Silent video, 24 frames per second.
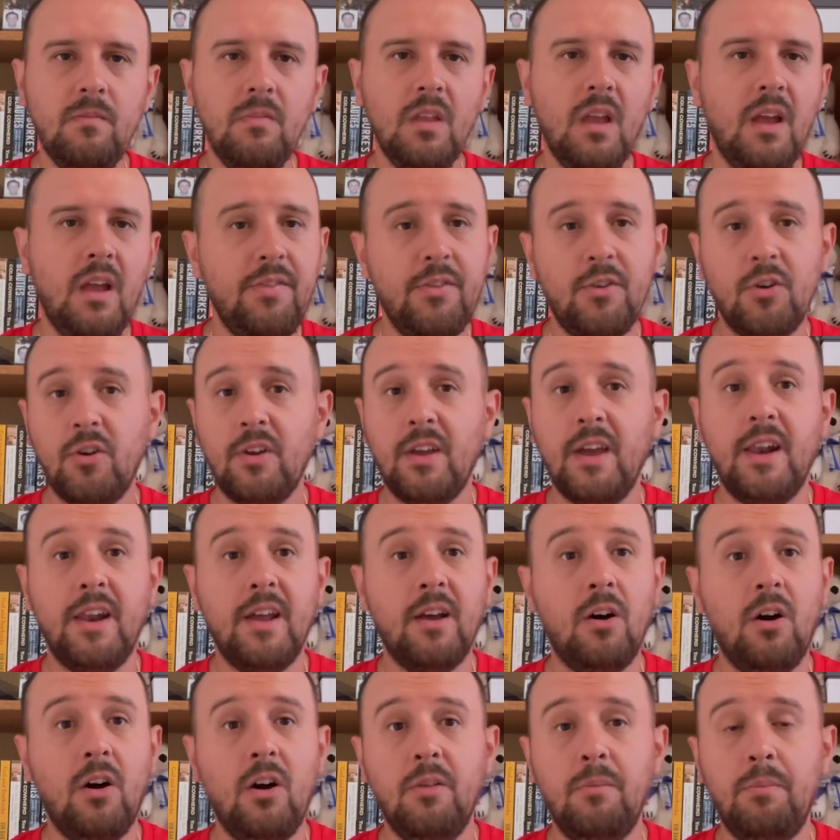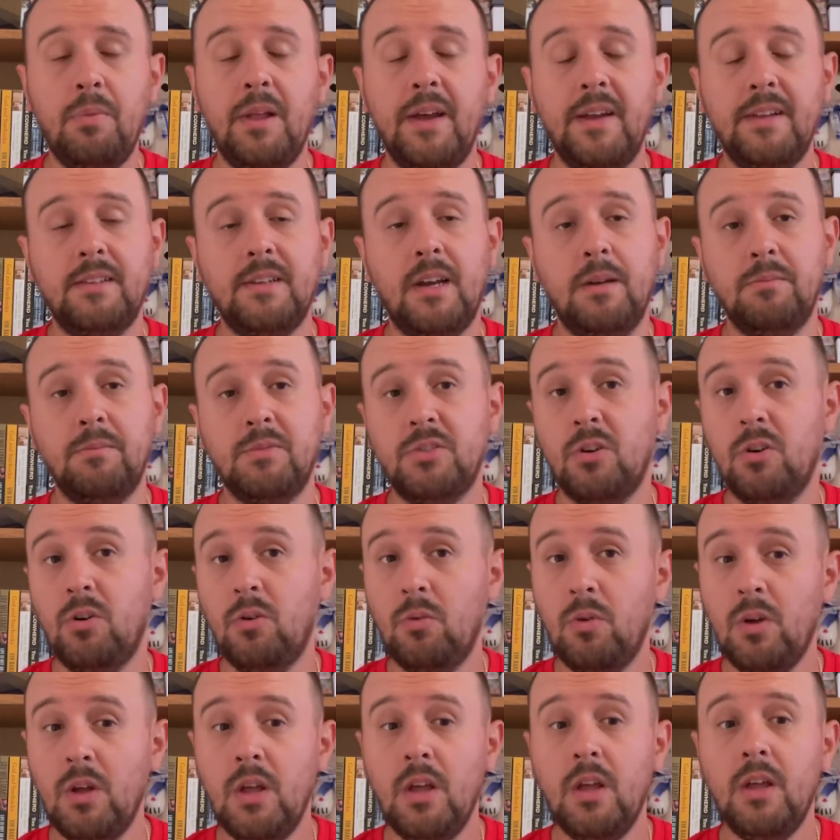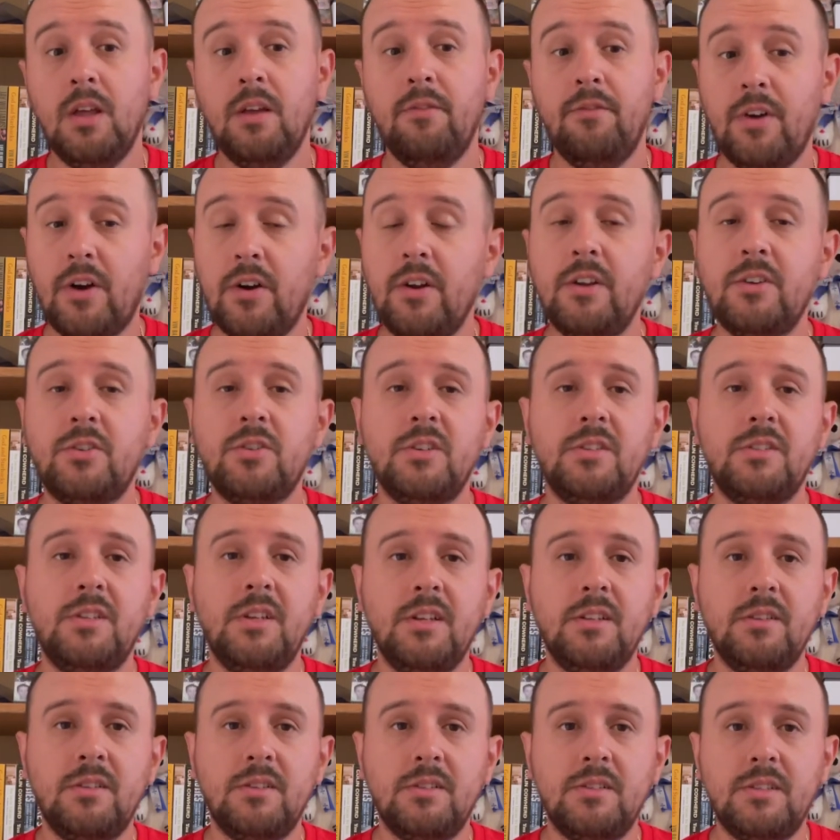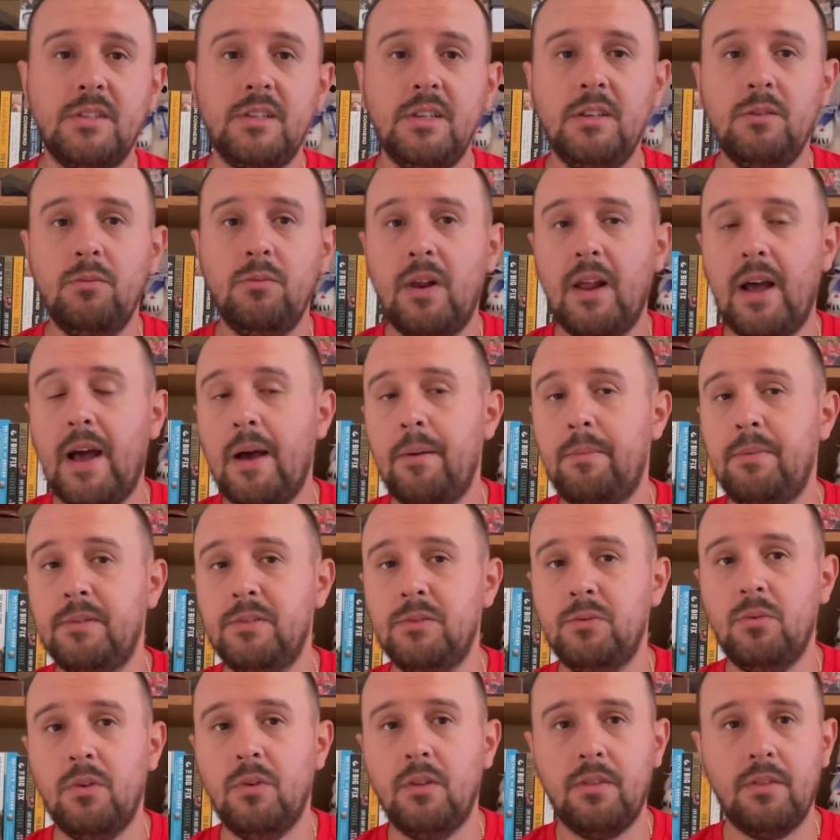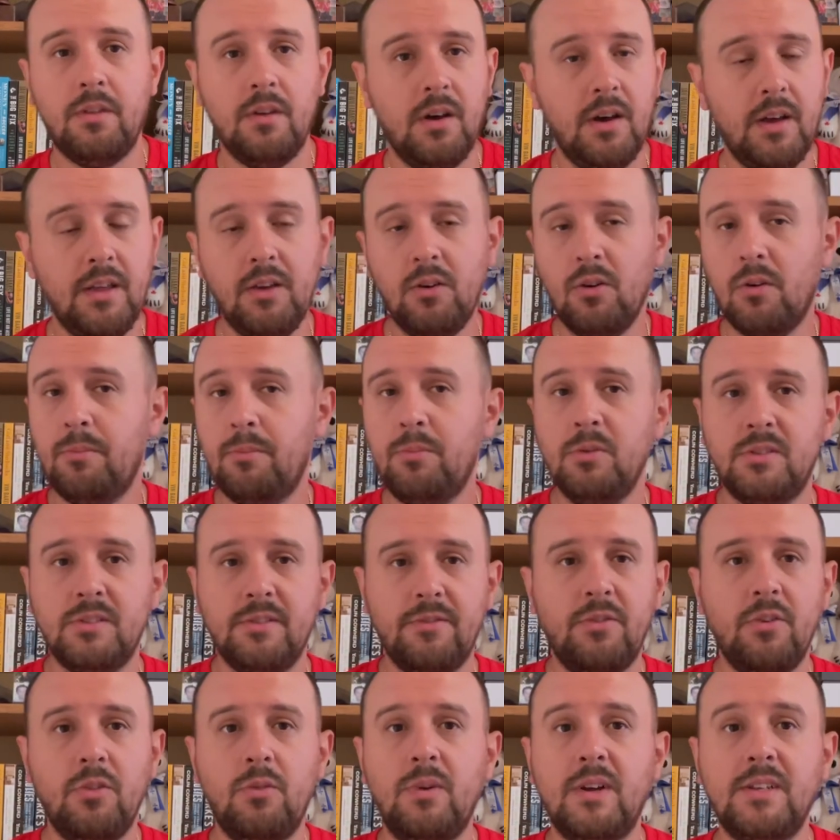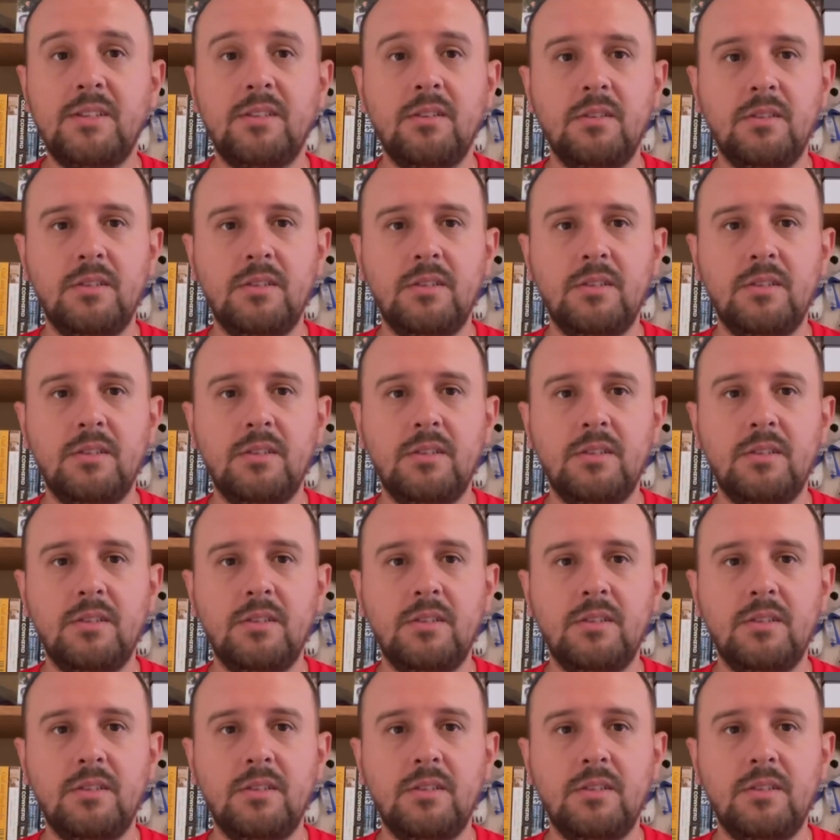and they're getting all the playing time. So very interesting to see what happens with uh, Egor Prutsev for the rest of the